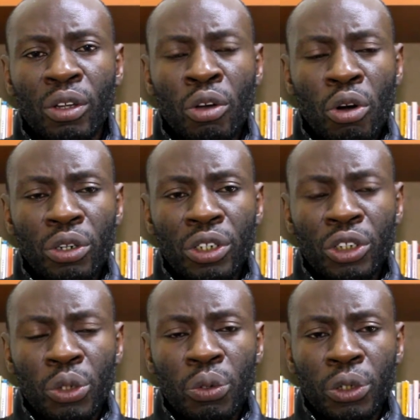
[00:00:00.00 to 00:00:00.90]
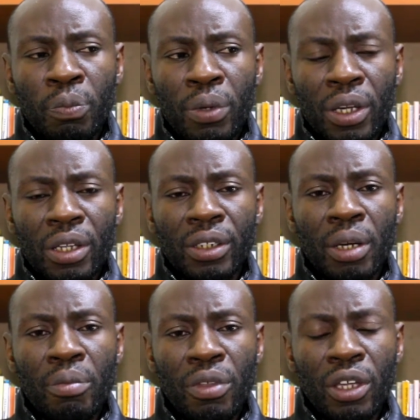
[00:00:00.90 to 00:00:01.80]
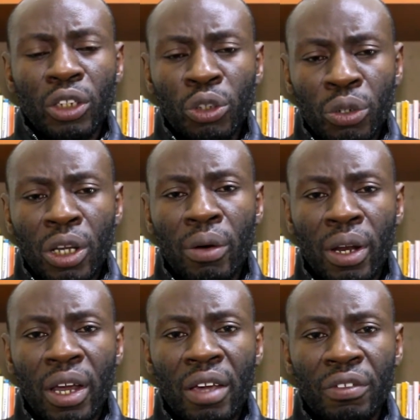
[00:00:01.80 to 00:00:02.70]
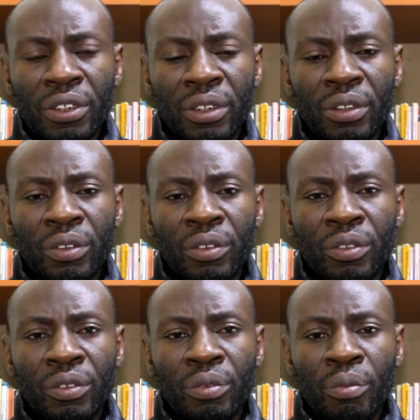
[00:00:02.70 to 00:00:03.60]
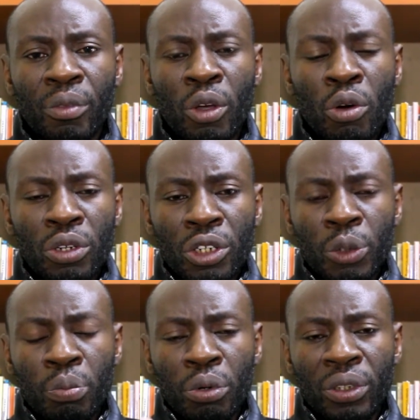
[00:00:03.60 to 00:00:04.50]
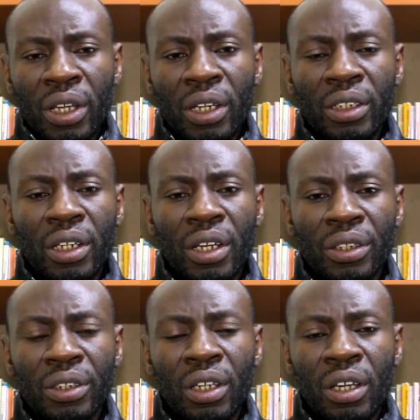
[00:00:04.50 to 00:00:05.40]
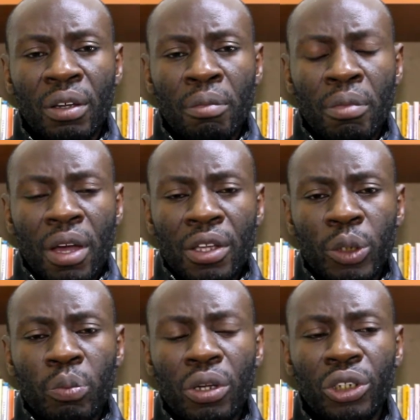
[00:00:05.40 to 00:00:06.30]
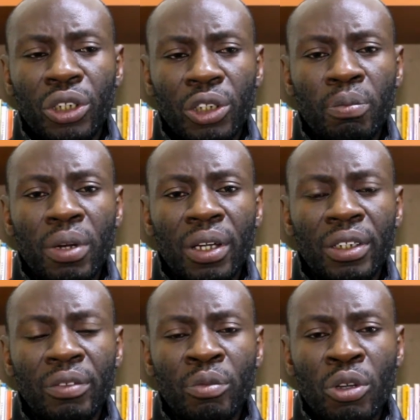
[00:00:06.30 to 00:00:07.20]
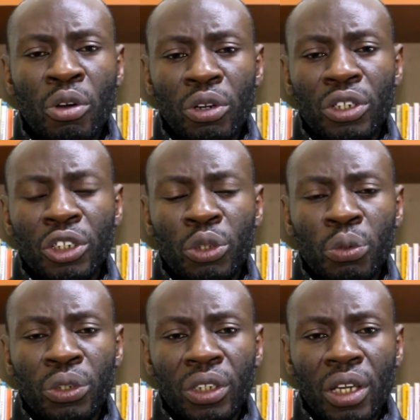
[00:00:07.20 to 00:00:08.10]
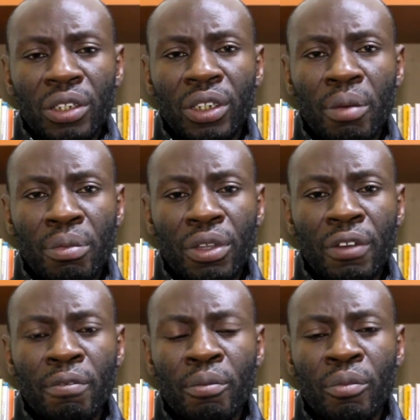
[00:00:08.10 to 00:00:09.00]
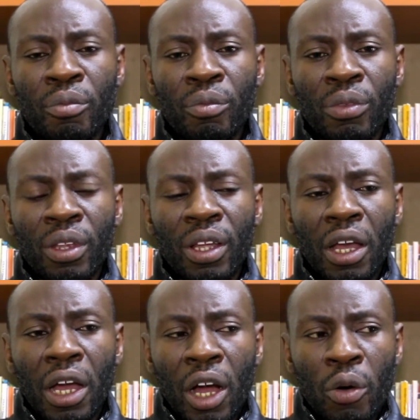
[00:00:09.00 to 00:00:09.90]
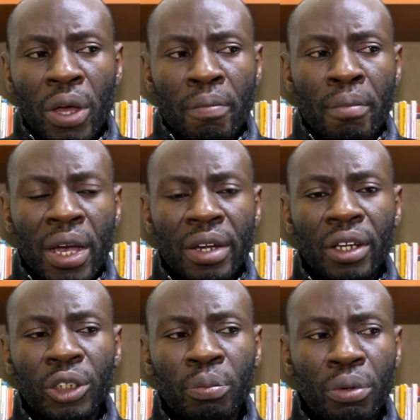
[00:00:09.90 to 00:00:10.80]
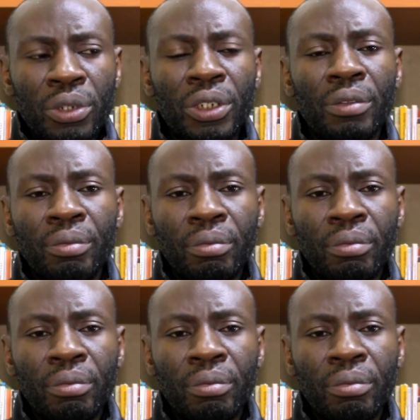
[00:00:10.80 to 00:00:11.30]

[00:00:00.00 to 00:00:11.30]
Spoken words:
God is still speaking something new in our lives. God is protecting us by His precious blood. God is still saying something. How am I responding